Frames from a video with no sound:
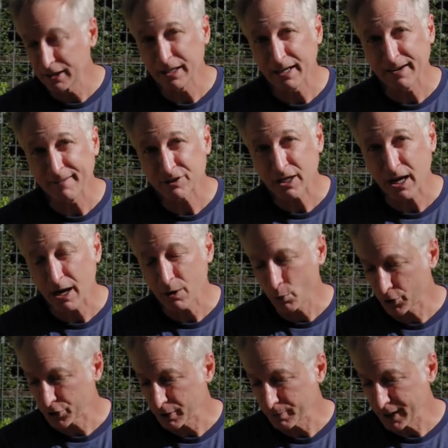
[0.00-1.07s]
leaves. I
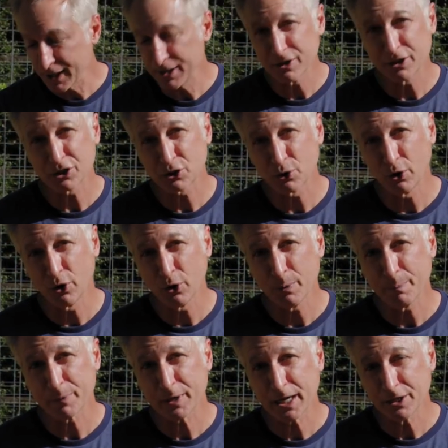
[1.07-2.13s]
work them into the soil
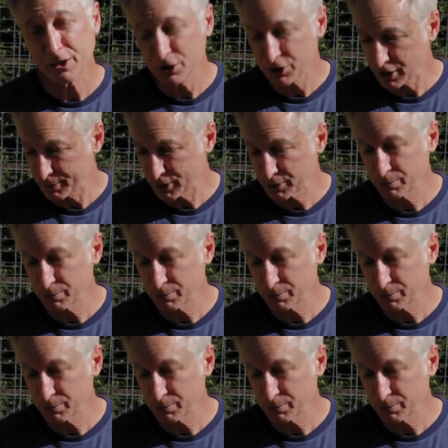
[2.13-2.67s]
and I use them as